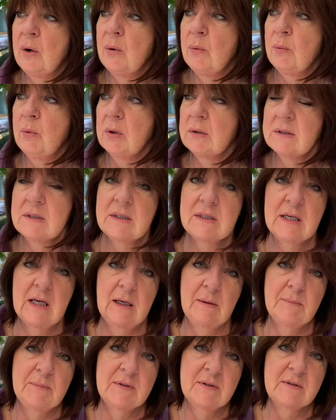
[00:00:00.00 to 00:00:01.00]
wooden
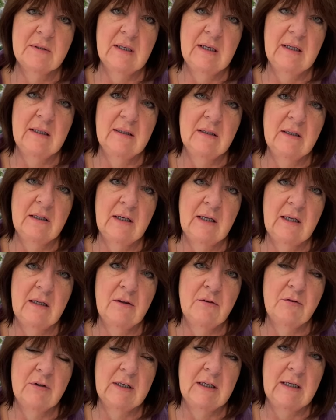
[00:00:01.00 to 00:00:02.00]
tips in the
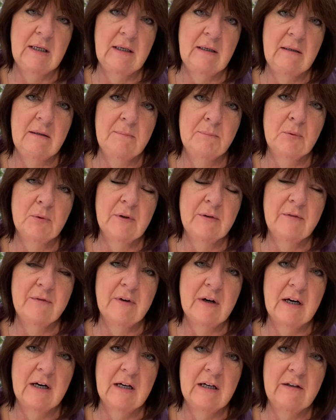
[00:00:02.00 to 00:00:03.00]
3.5,
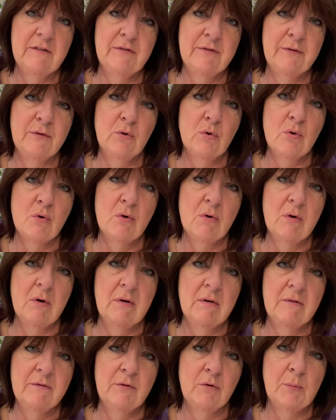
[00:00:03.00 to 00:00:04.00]

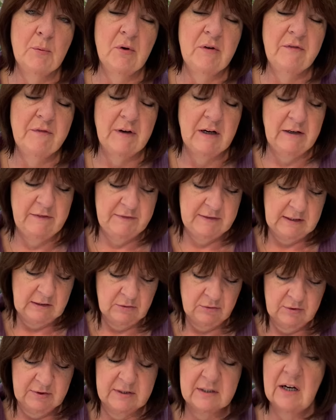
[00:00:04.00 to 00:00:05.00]
4.5 sort
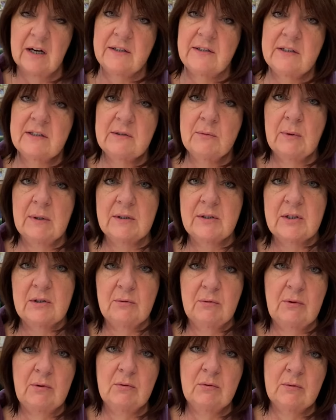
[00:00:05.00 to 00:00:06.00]
of sizes, the ones that
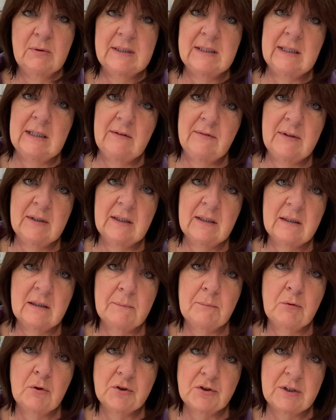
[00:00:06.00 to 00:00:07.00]
we're always leaving in our
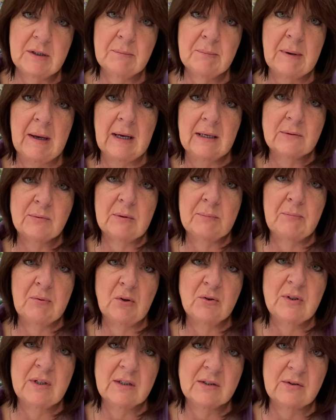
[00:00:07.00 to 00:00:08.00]
project bags with
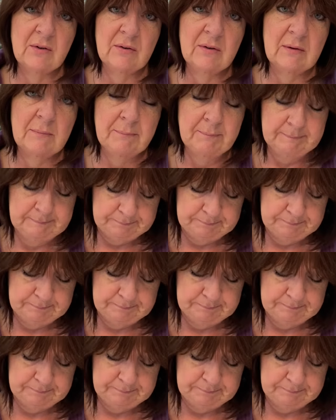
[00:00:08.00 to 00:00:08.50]
projects on them.